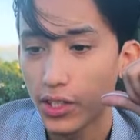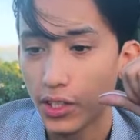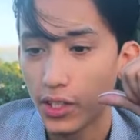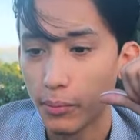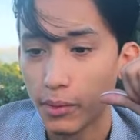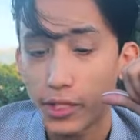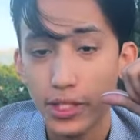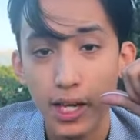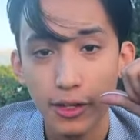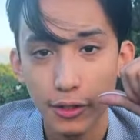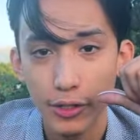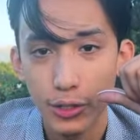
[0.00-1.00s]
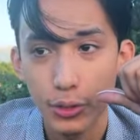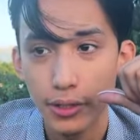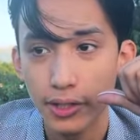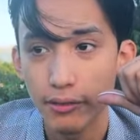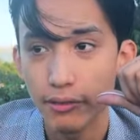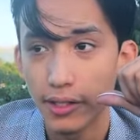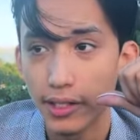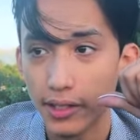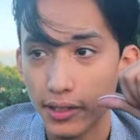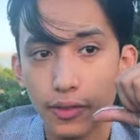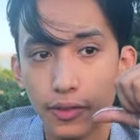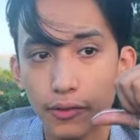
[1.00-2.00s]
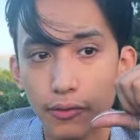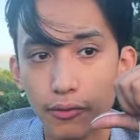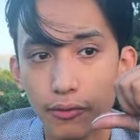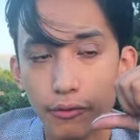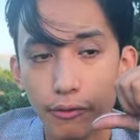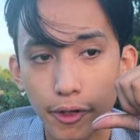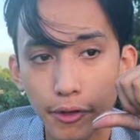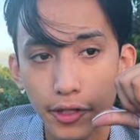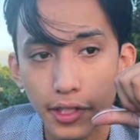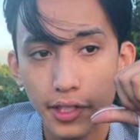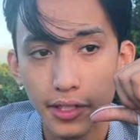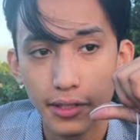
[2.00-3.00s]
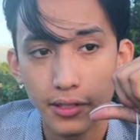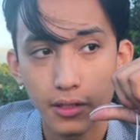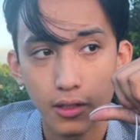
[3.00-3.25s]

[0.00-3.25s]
um, it's counterintuitive and very